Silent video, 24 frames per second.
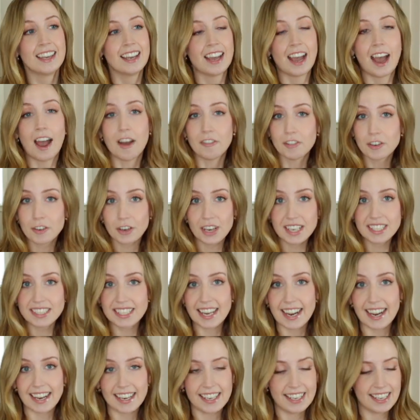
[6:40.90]
Have a great
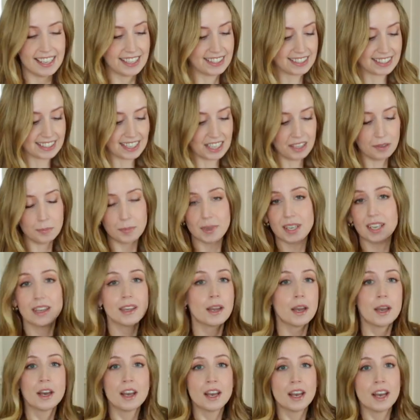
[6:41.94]
day. It's gonna
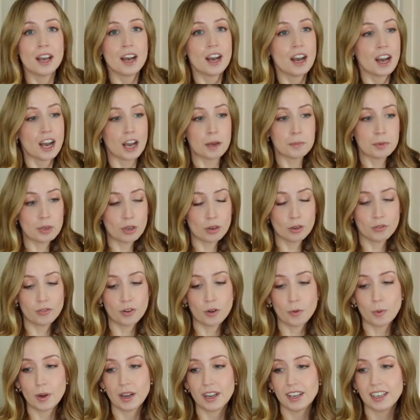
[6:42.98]
be a
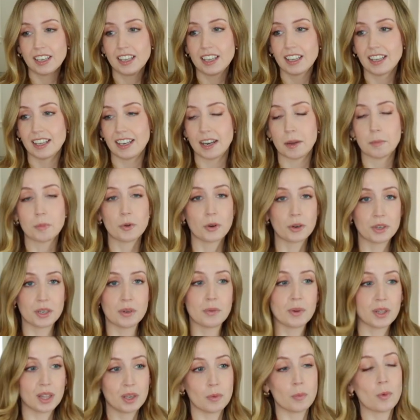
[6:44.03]
beautiful one, and I'm already
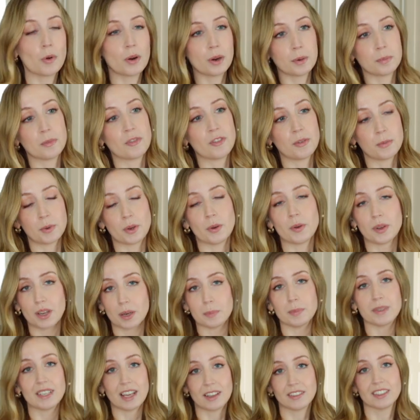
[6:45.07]
really warm from going
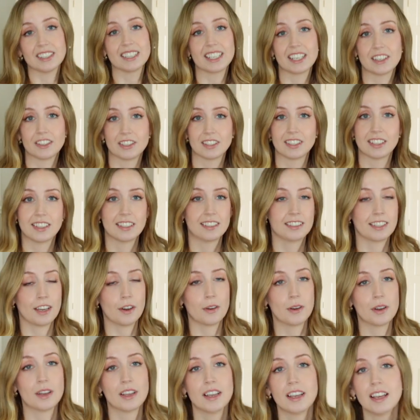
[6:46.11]
up and down the stairs. So
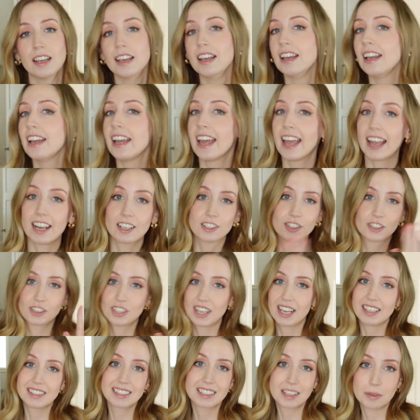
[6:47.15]

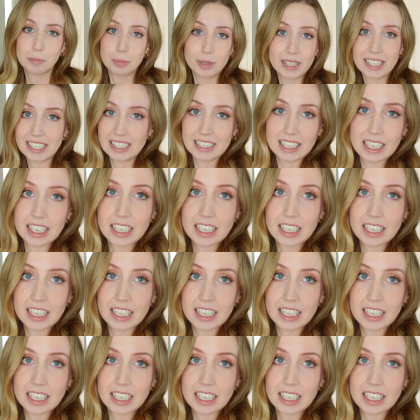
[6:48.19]
exercise complete.